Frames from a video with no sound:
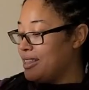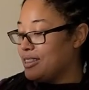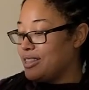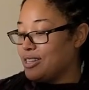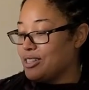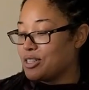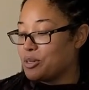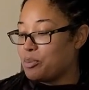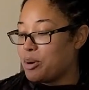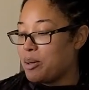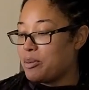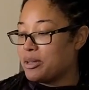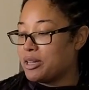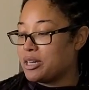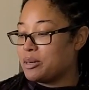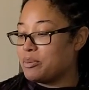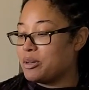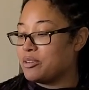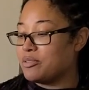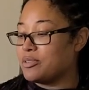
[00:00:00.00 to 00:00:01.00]
these are probably
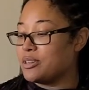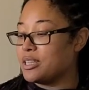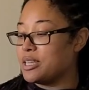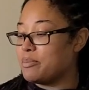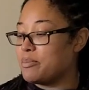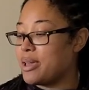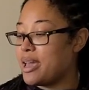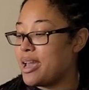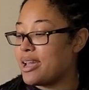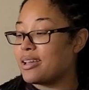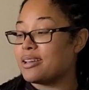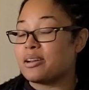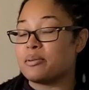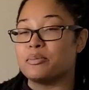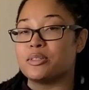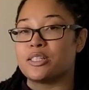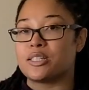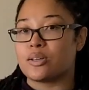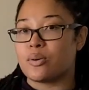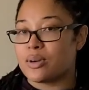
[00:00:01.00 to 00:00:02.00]
going to be really big, and
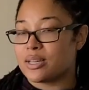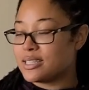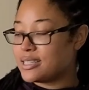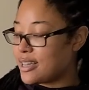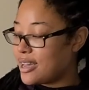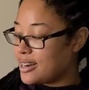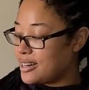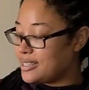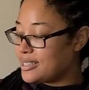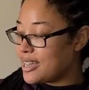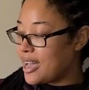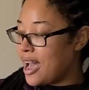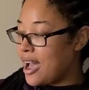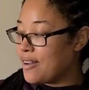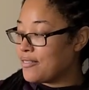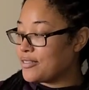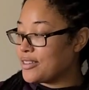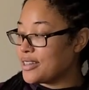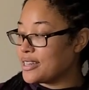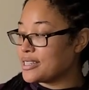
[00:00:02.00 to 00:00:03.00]
I'm so excited to
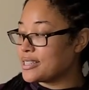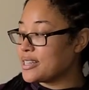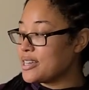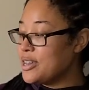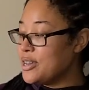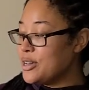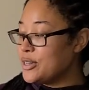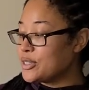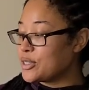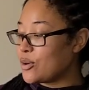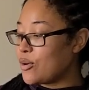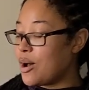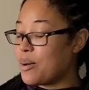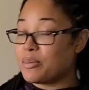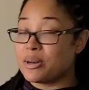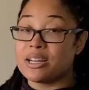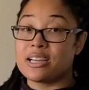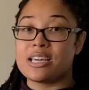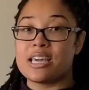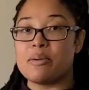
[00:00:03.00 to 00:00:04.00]
have this. So
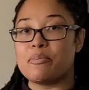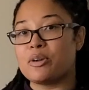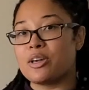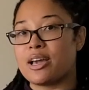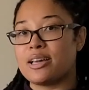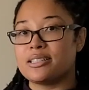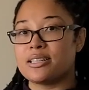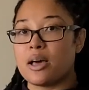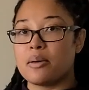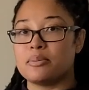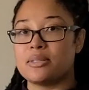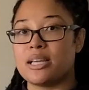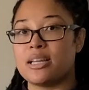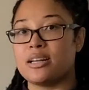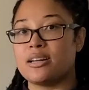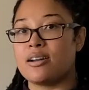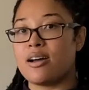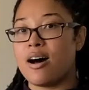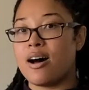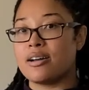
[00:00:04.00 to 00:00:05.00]
I'm going to keep you guys
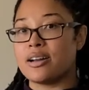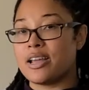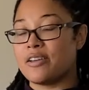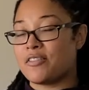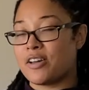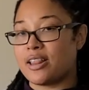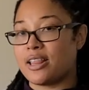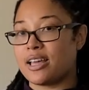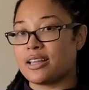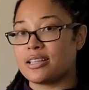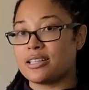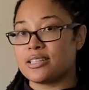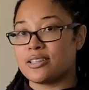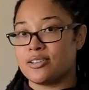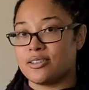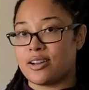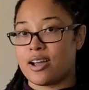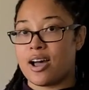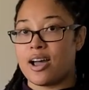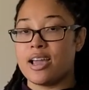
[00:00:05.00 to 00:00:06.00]
updated on if I like this
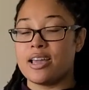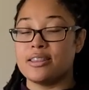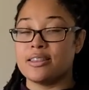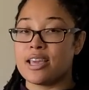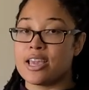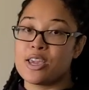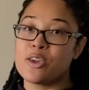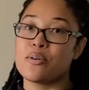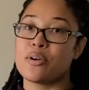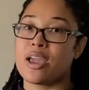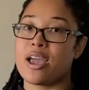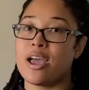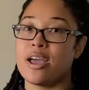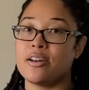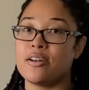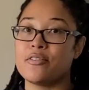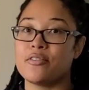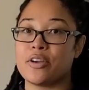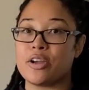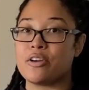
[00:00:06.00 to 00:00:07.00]
or not. And thank you
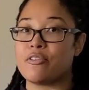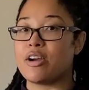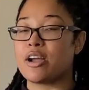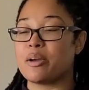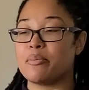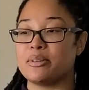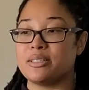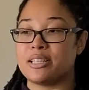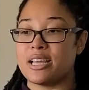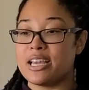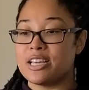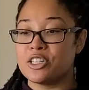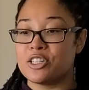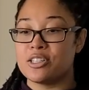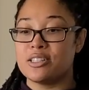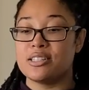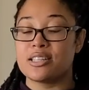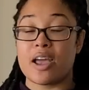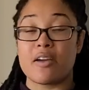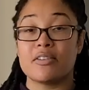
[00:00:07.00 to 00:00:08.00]
again for your
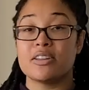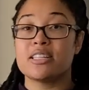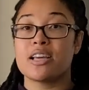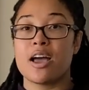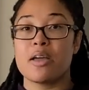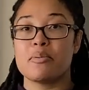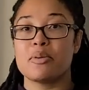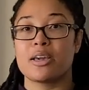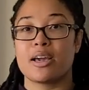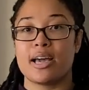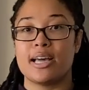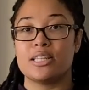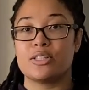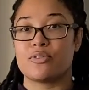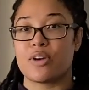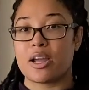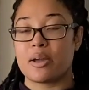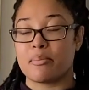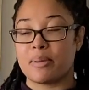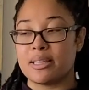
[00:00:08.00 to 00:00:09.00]
recommendations. Every time you guys
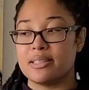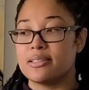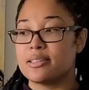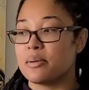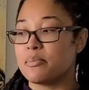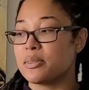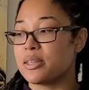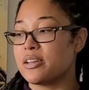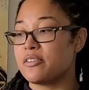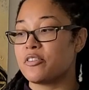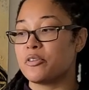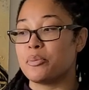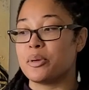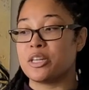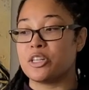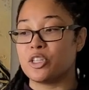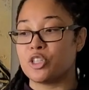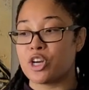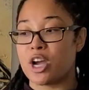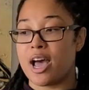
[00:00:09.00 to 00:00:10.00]
recommend something for me
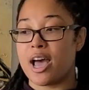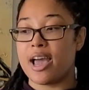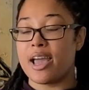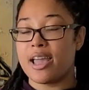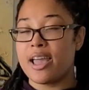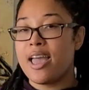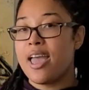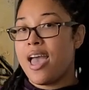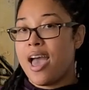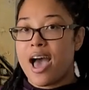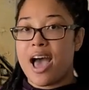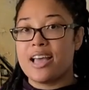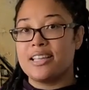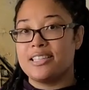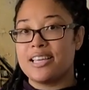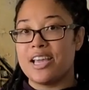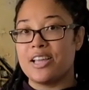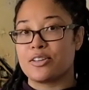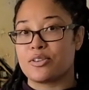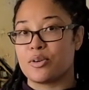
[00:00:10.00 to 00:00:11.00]
to try, I
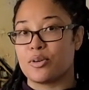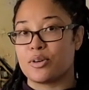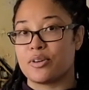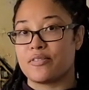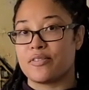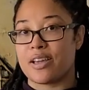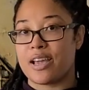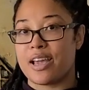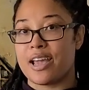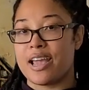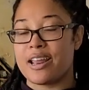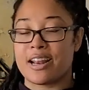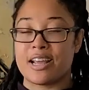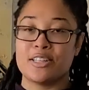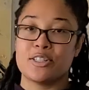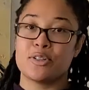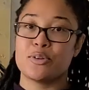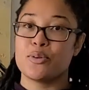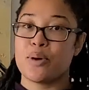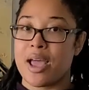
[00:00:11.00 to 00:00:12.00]
take note of it, and
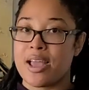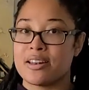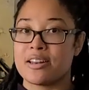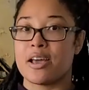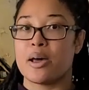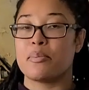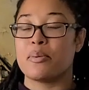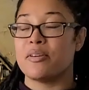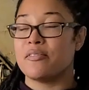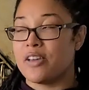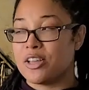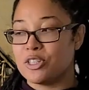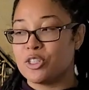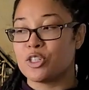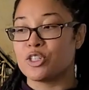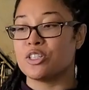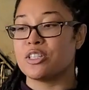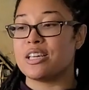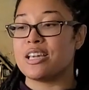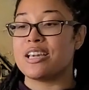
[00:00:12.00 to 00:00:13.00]
I do end up
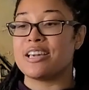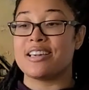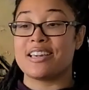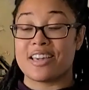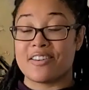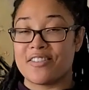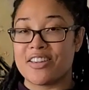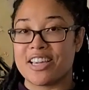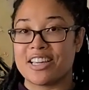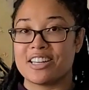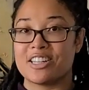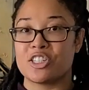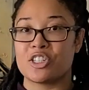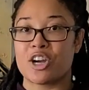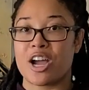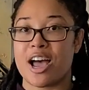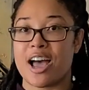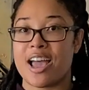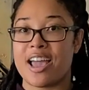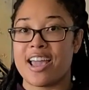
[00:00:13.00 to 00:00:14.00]
eventually giving it a
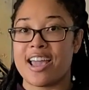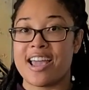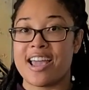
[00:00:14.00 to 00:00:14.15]
try,